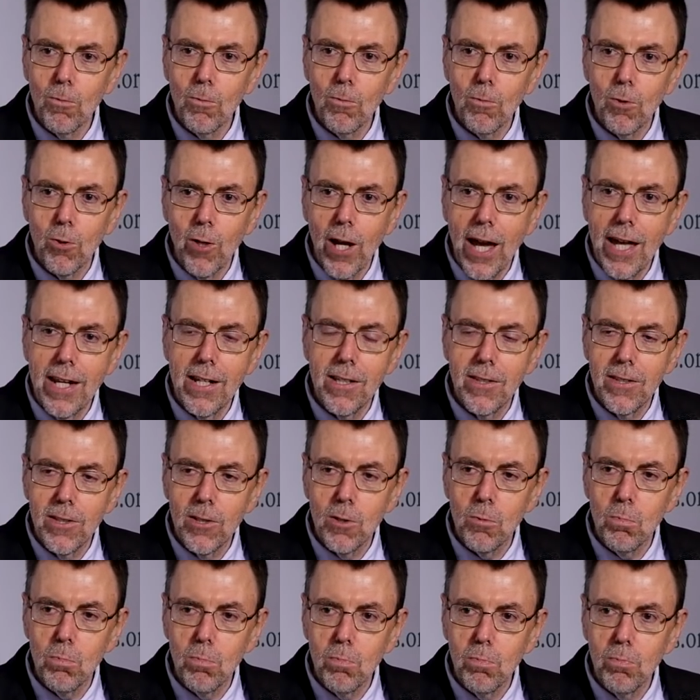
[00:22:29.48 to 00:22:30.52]
created this
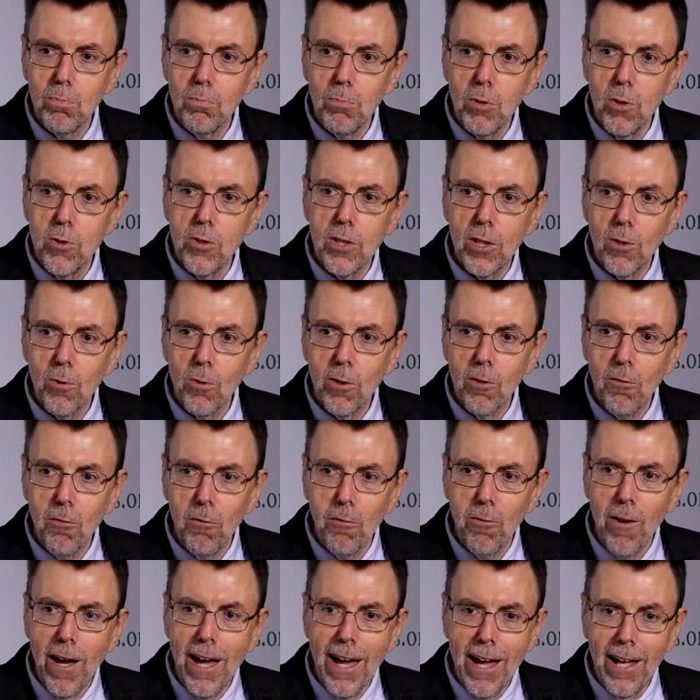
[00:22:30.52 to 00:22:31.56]
musical to
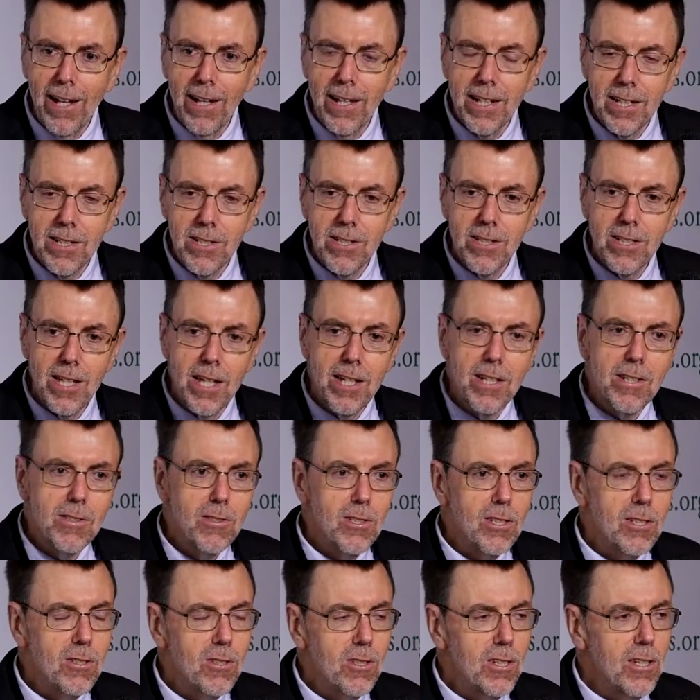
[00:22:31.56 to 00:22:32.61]
fail and instead it
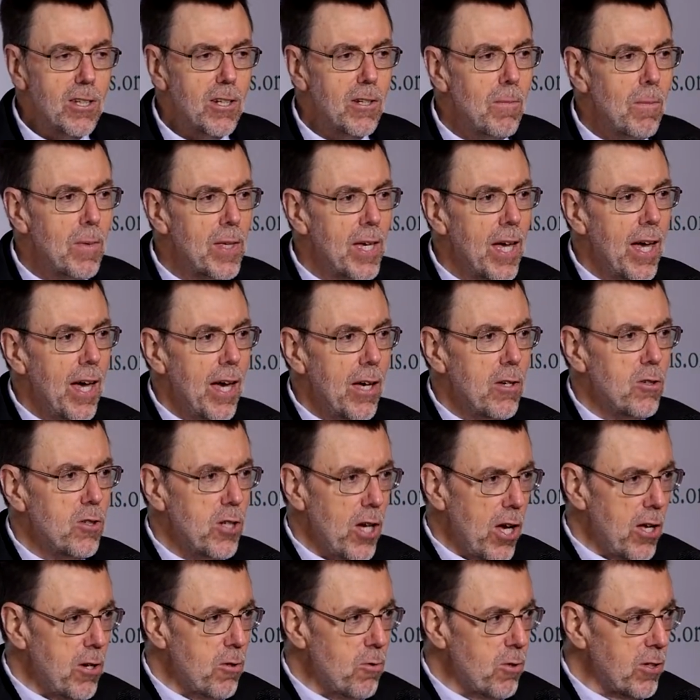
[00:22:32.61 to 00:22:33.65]
succeeded. And
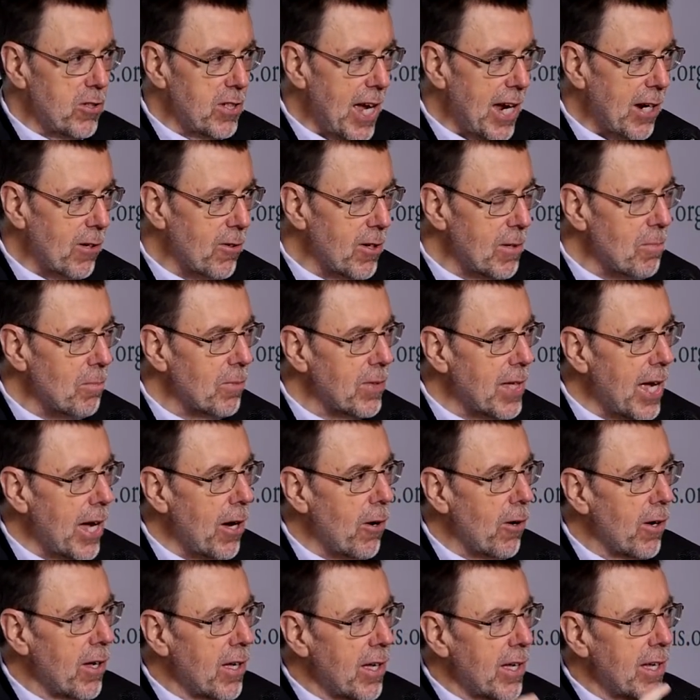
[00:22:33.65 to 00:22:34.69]
Jonah is angry.
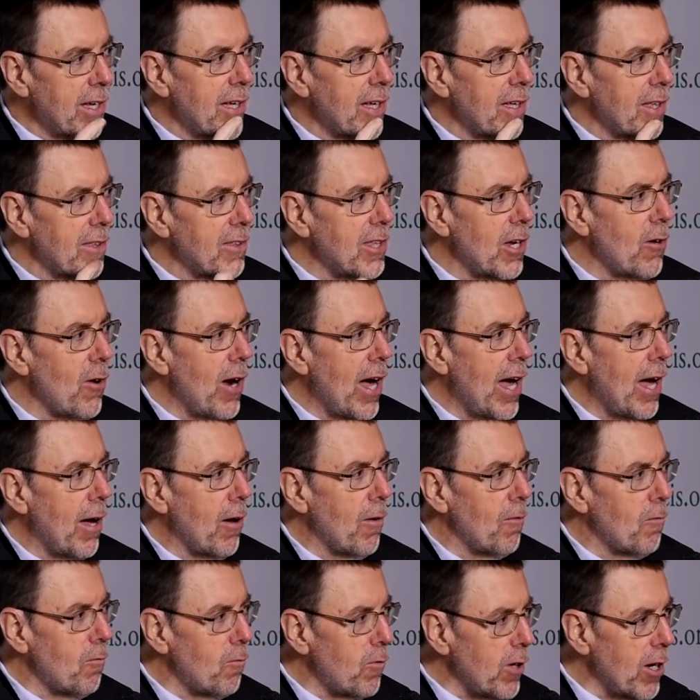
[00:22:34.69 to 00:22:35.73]
Now, there are
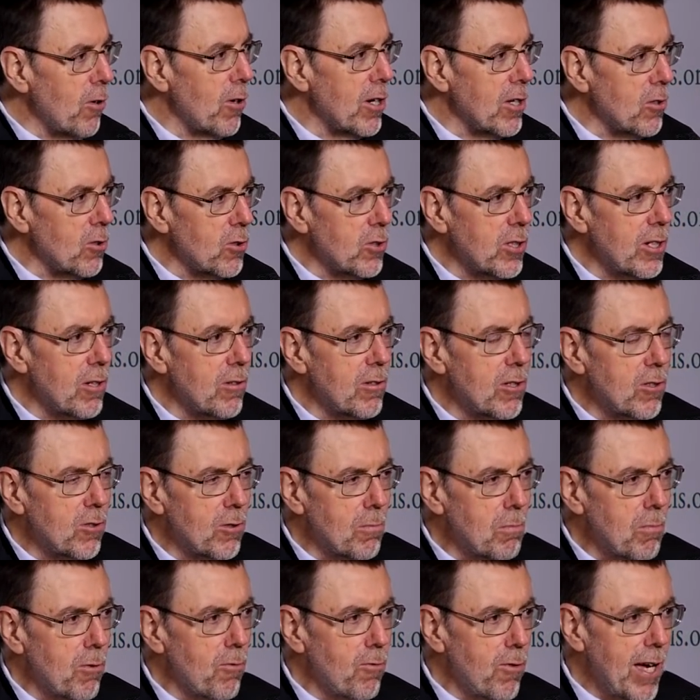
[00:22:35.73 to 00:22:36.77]
very serious and
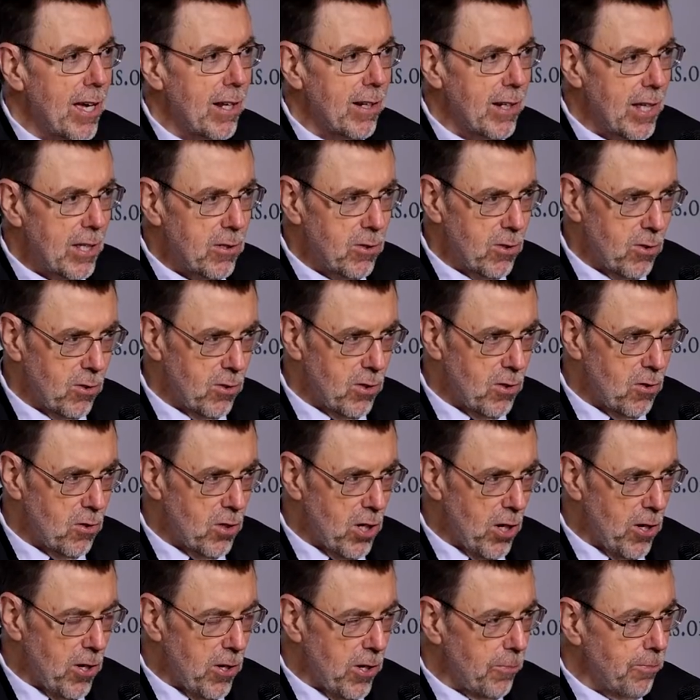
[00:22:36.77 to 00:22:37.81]
profound lessons in
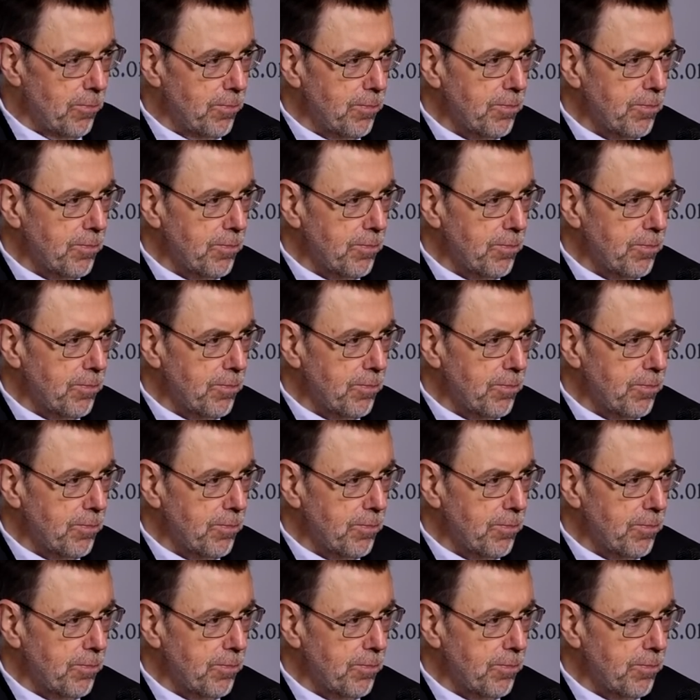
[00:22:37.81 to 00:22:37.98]
Jonah,